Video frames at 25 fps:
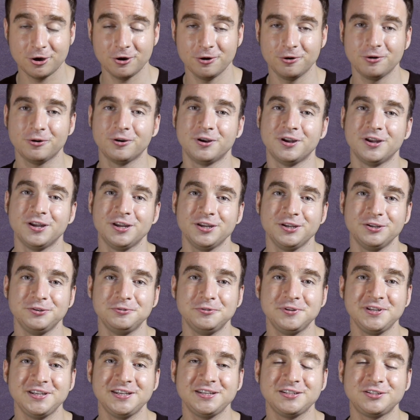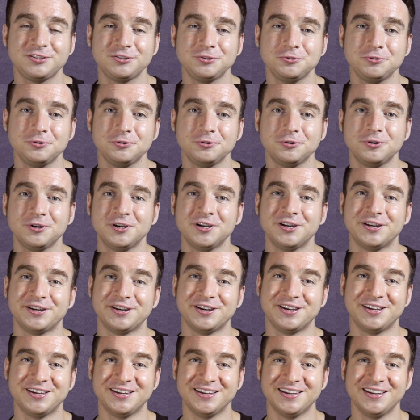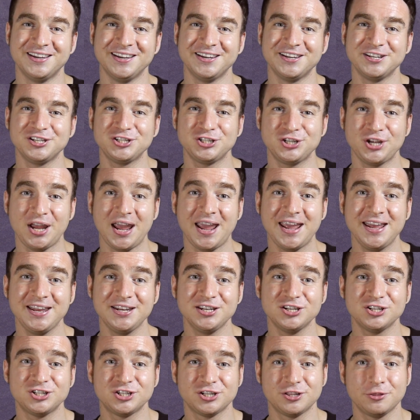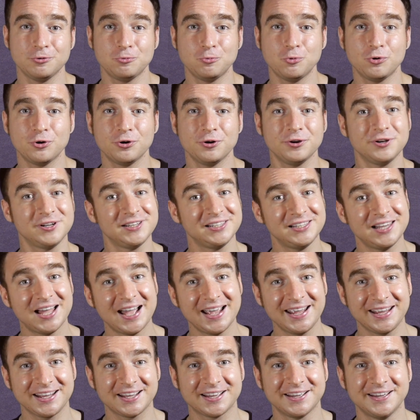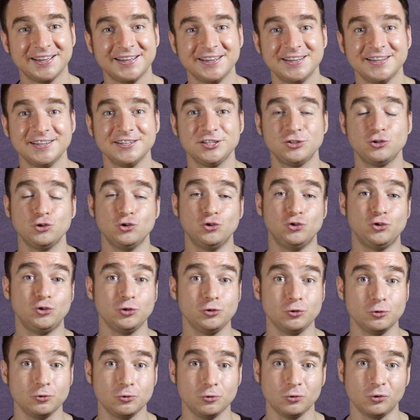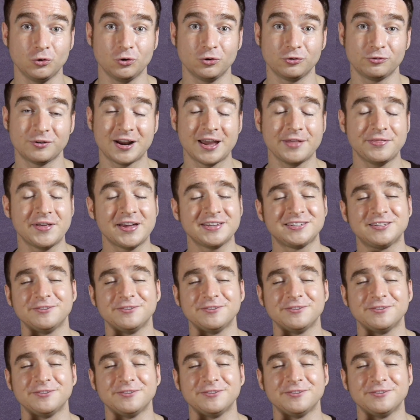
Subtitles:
no. You need to change the word like to do, right?